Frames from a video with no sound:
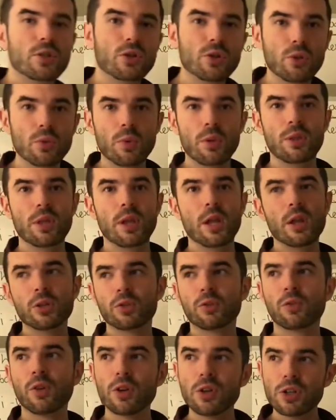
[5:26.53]
do with
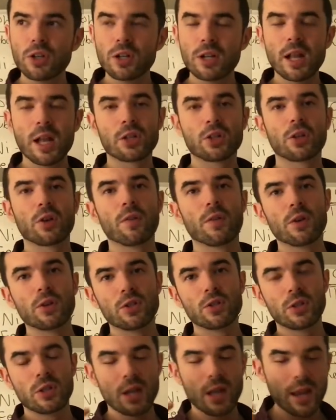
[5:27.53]
introversion,
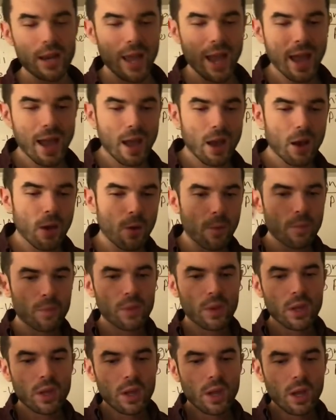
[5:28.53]
extroversion, and how
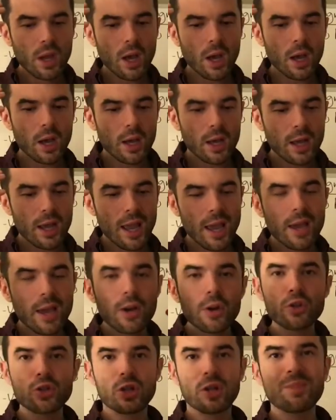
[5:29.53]
uh,
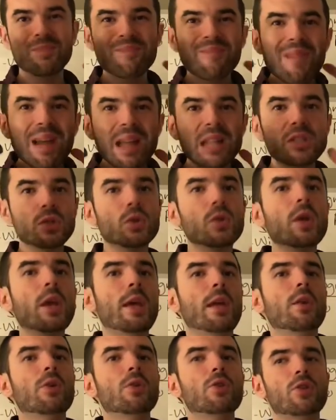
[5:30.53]
energy, mental
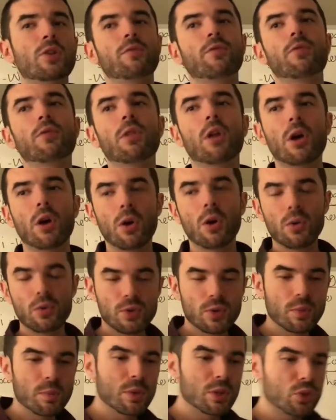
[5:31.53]
energy
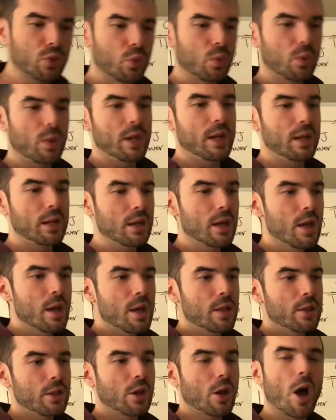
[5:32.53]
flows between
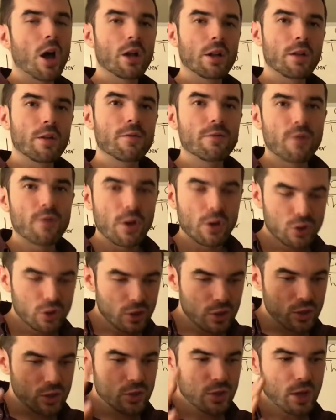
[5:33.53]
the cognitive
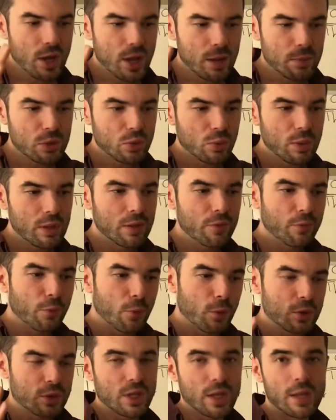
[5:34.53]
functions and between the
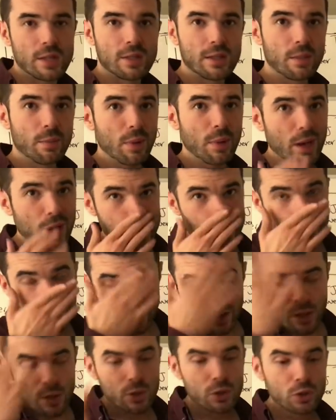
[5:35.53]
four sides of the mind.
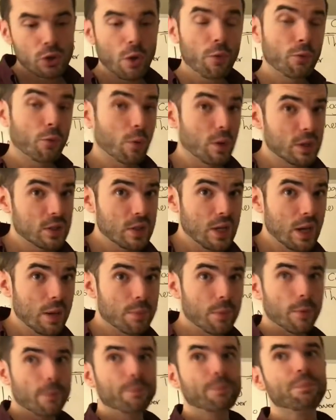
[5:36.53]
So for
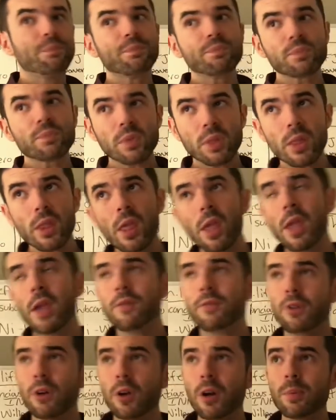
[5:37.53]
example,
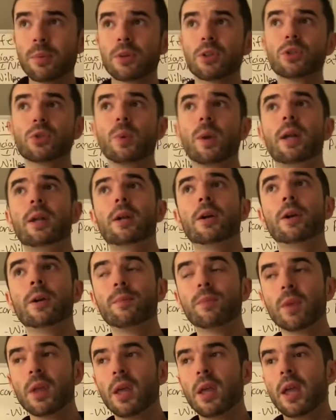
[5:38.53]
if you're a
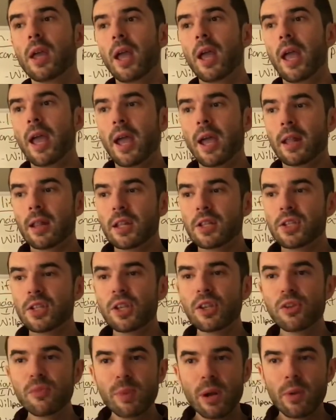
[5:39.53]
persuader, and let's
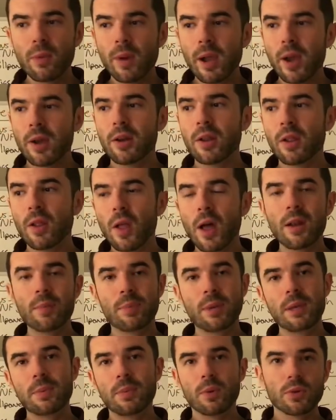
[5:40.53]
say you've been around a lot
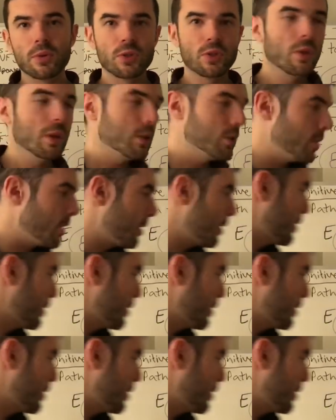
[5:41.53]
of people. So let's look